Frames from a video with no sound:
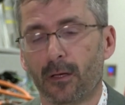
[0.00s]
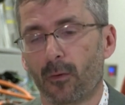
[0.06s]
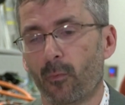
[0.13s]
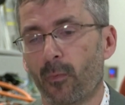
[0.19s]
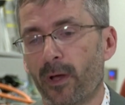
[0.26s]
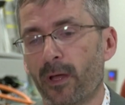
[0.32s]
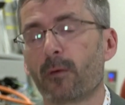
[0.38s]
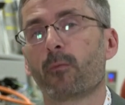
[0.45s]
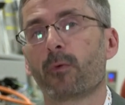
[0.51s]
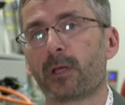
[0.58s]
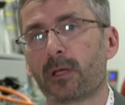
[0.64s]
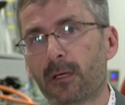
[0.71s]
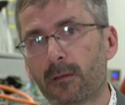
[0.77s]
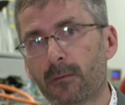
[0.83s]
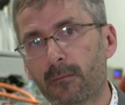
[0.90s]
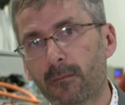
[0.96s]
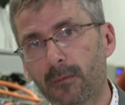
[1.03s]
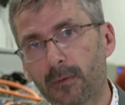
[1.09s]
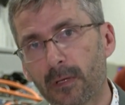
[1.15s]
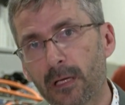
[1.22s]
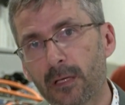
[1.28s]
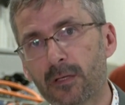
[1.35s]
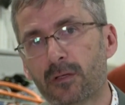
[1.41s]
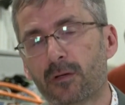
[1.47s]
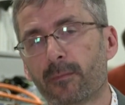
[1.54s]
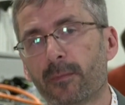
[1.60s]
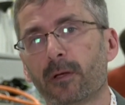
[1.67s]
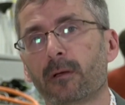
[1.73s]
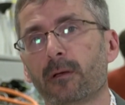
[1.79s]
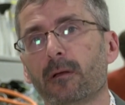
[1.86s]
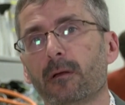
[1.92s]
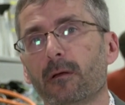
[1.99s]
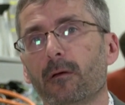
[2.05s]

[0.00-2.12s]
when we can instrument